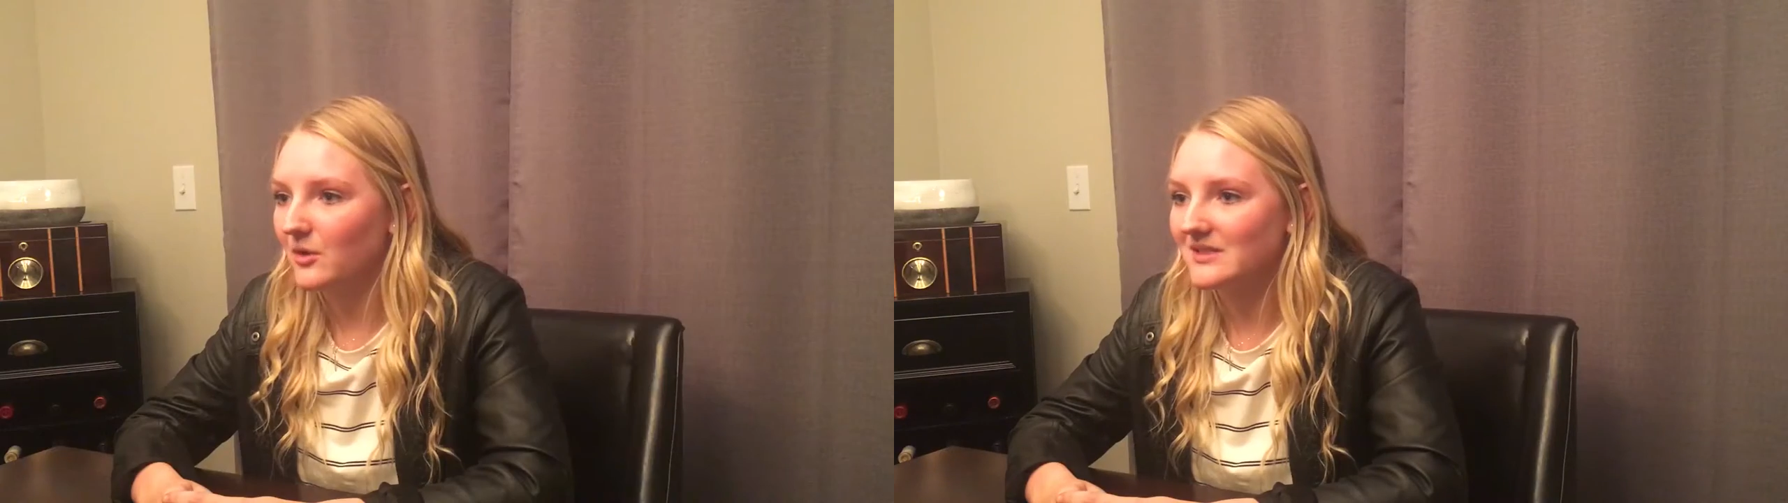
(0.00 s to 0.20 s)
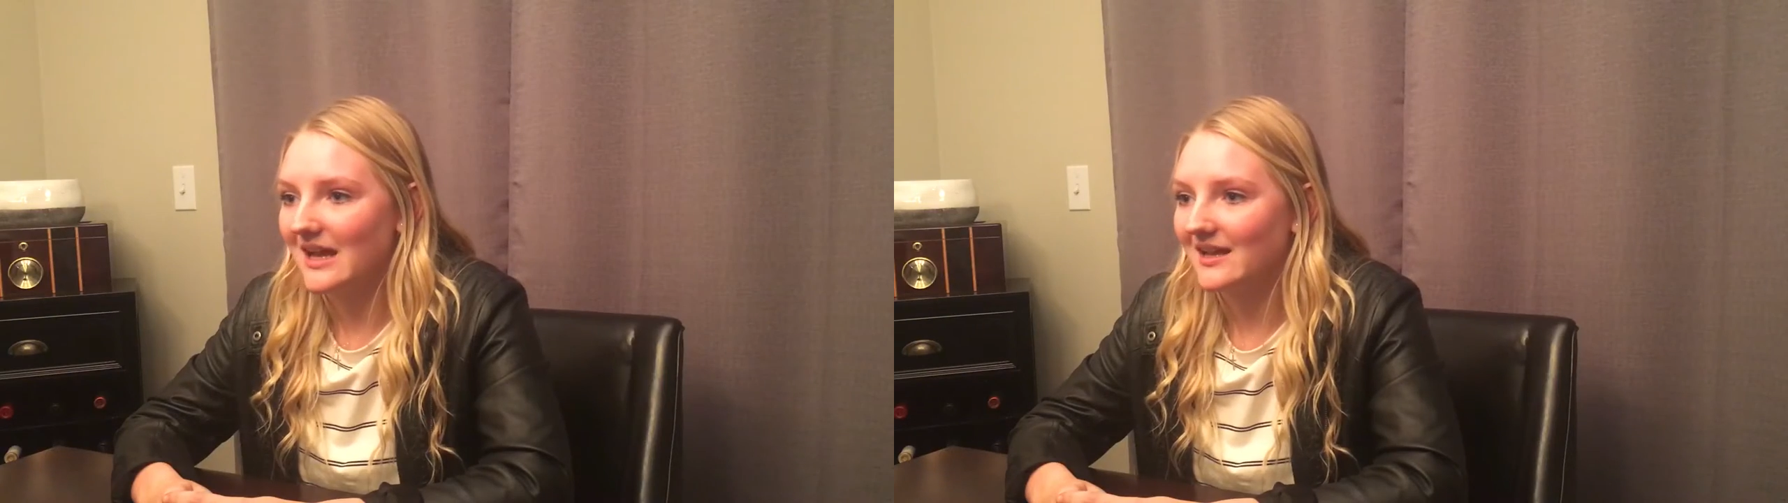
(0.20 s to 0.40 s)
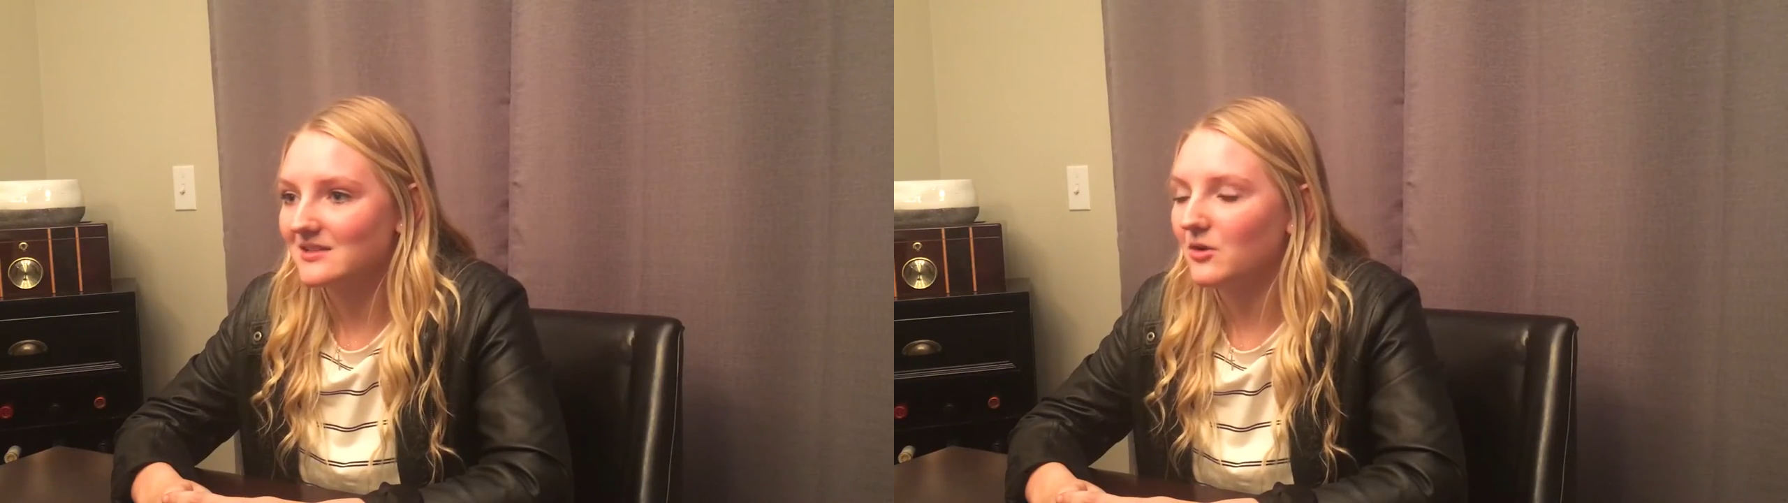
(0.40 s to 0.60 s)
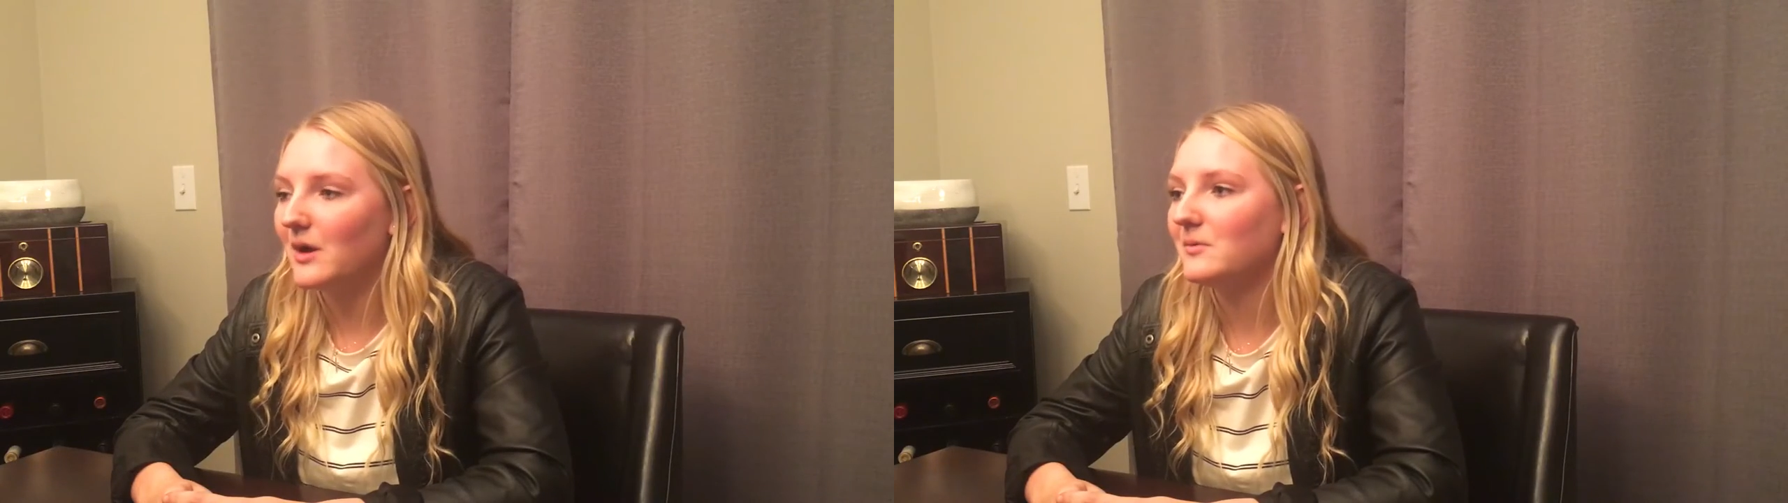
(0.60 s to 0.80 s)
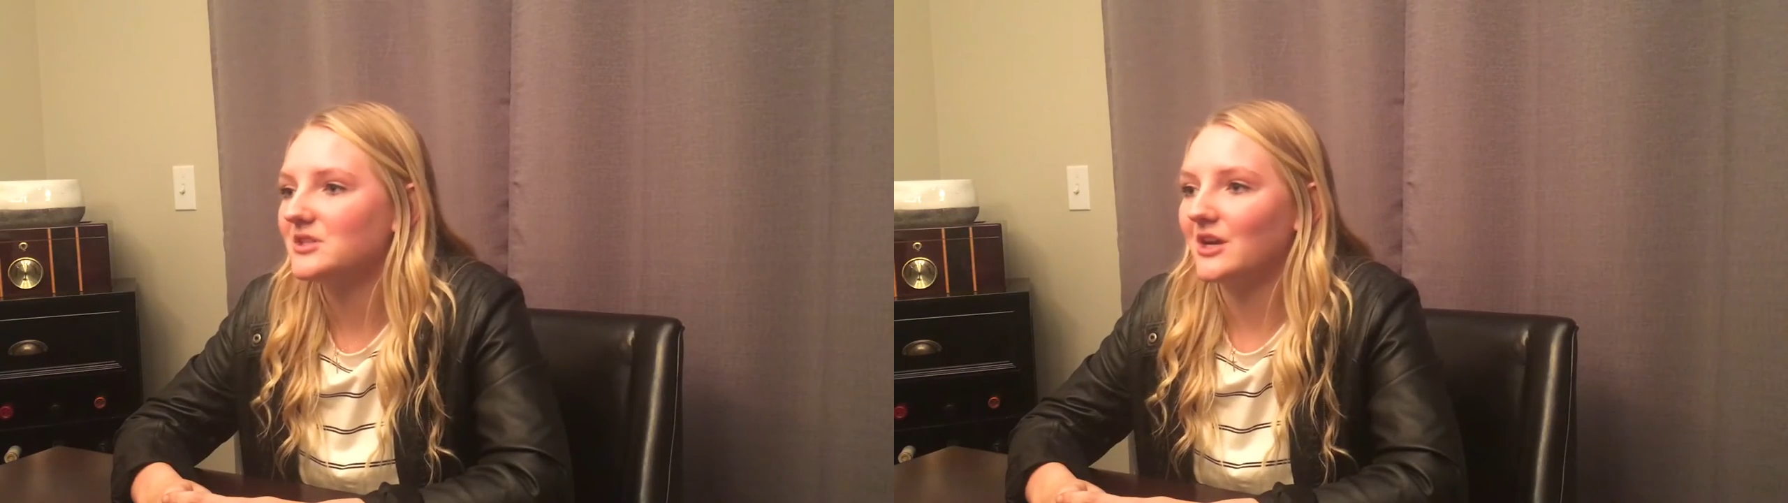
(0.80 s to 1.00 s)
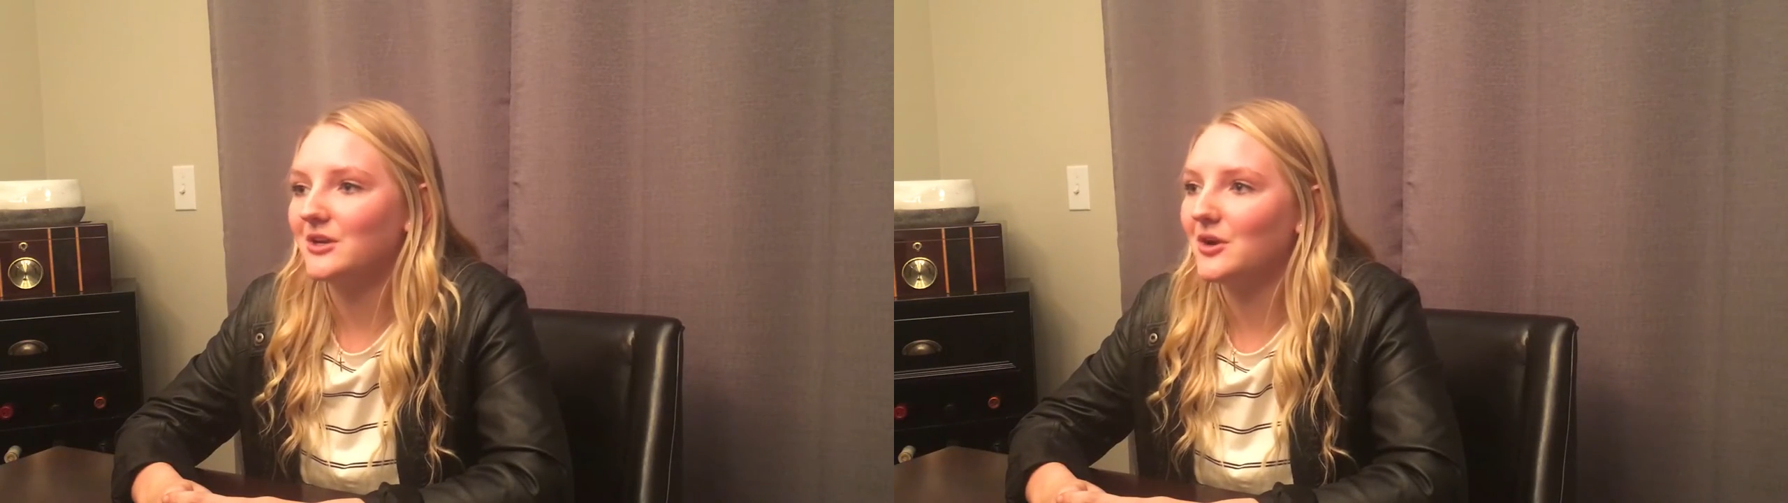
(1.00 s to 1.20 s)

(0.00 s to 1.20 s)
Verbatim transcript: She always asks, oh, I wish I